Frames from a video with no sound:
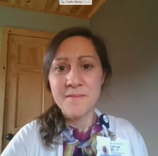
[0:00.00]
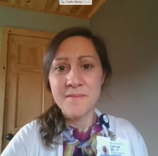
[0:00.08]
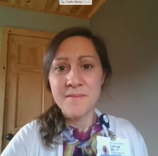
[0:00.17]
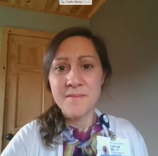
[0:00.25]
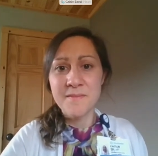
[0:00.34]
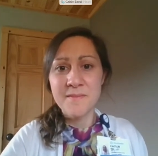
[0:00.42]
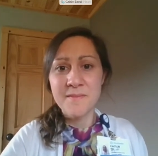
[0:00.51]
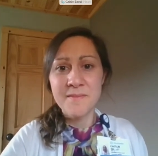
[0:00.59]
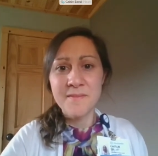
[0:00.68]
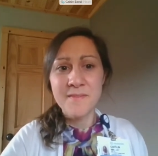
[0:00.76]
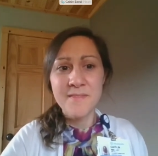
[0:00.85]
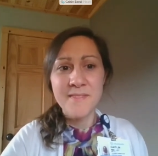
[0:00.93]

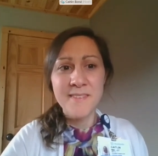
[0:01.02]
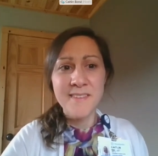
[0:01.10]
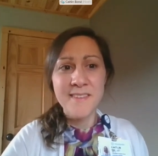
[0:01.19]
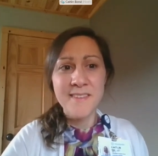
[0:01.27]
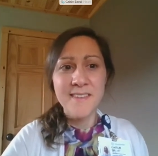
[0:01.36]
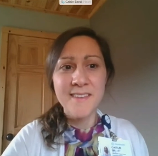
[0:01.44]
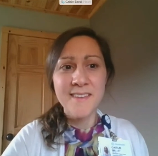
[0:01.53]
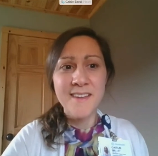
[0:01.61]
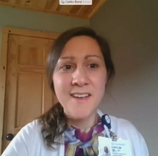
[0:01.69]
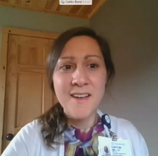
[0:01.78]
Nothing is said.